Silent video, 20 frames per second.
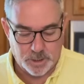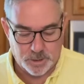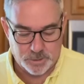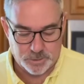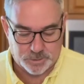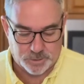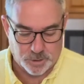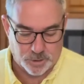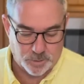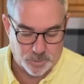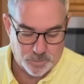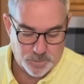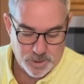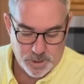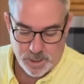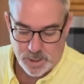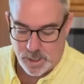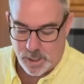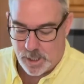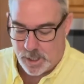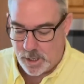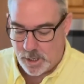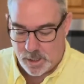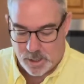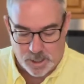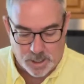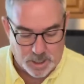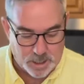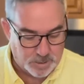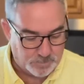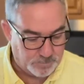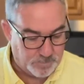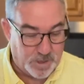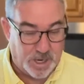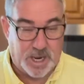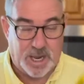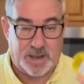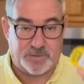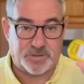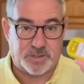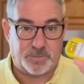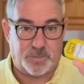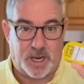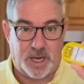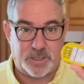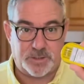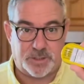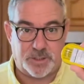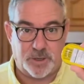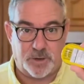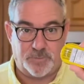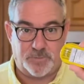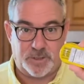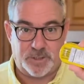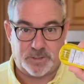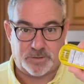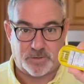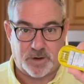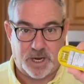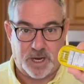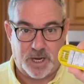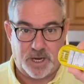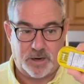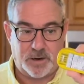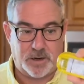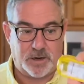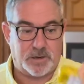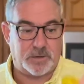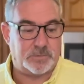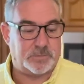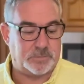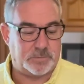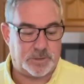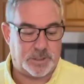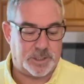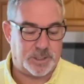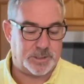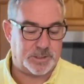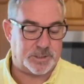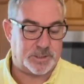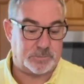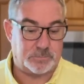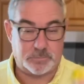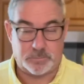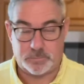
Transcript: So I have some anchovies right here because